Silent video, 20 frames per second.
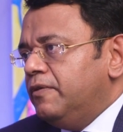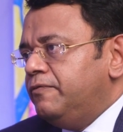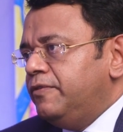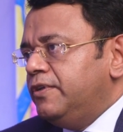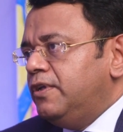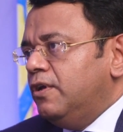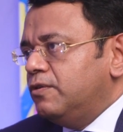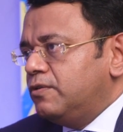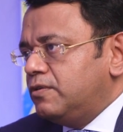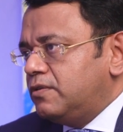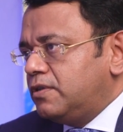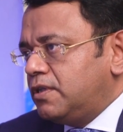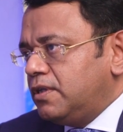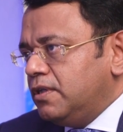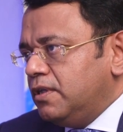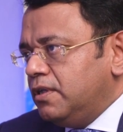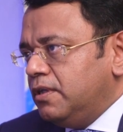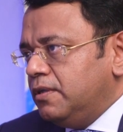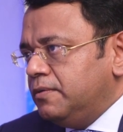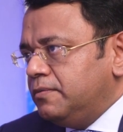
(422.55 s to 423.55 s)
without
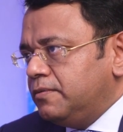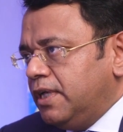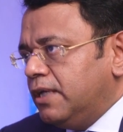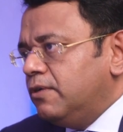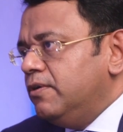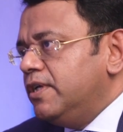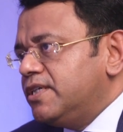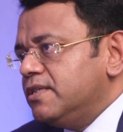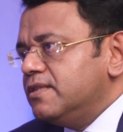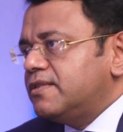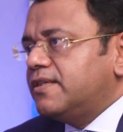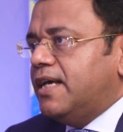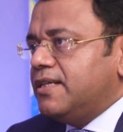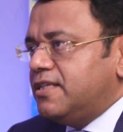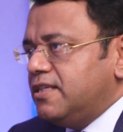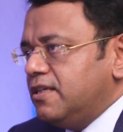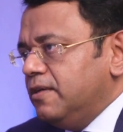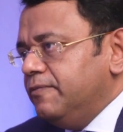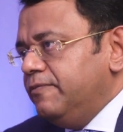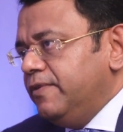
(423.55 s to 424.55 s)
regulations
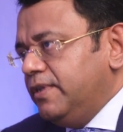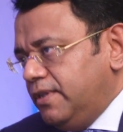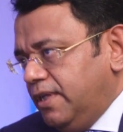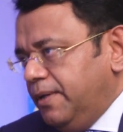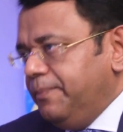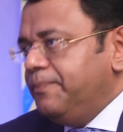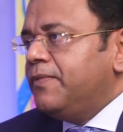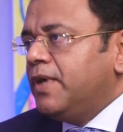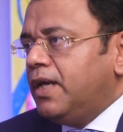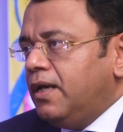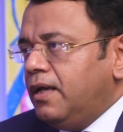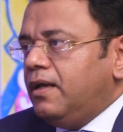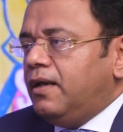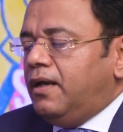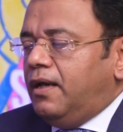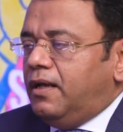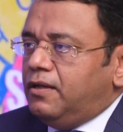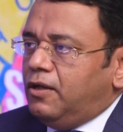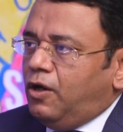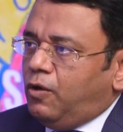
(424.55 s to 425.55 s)
catching up with them.
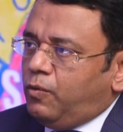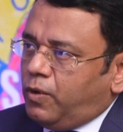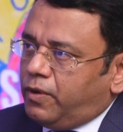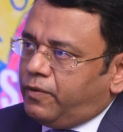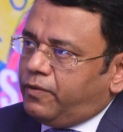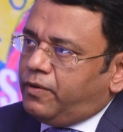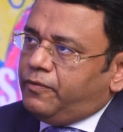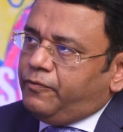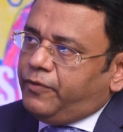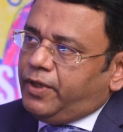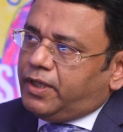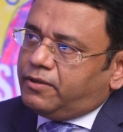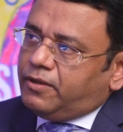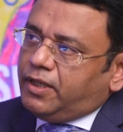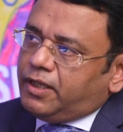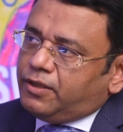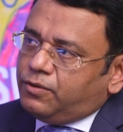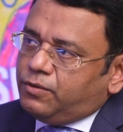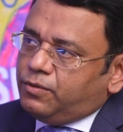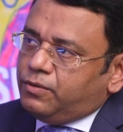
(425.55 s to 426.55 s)
And now what we are
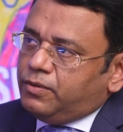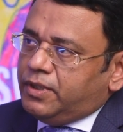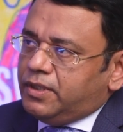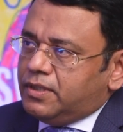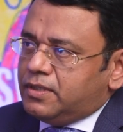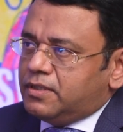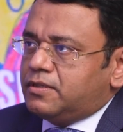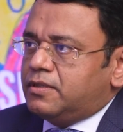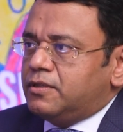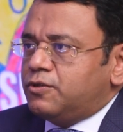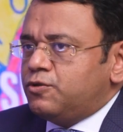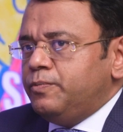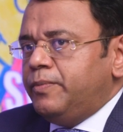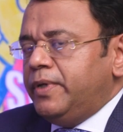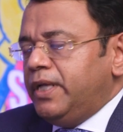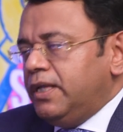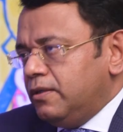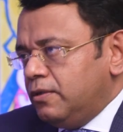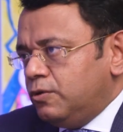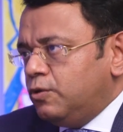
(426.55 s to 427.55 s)
trying to do is to
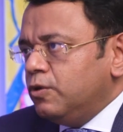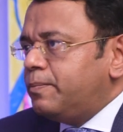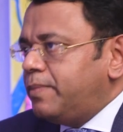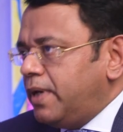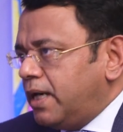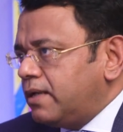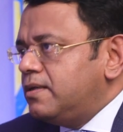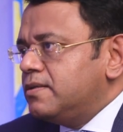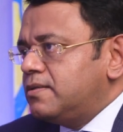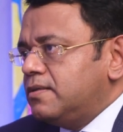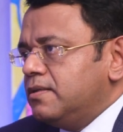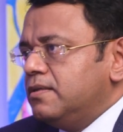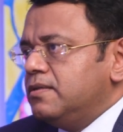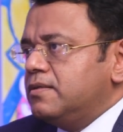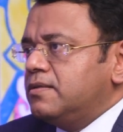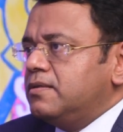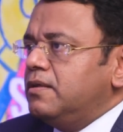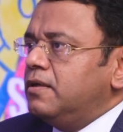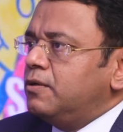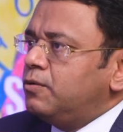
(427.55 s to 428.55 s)
bring good
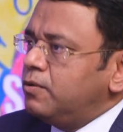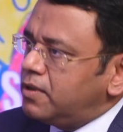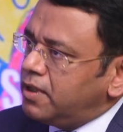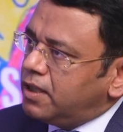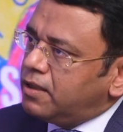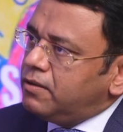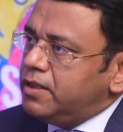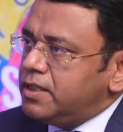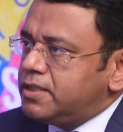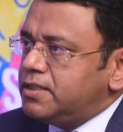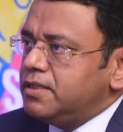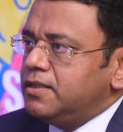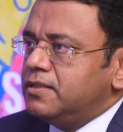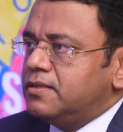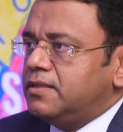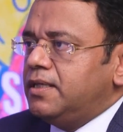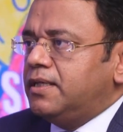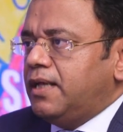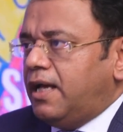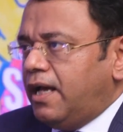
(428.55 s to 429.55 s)
practices, good
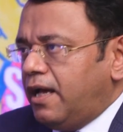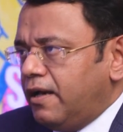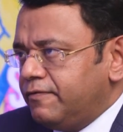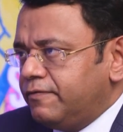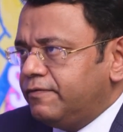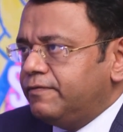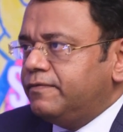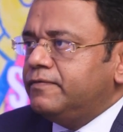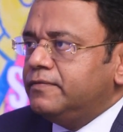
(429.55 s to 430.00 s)
regulations that have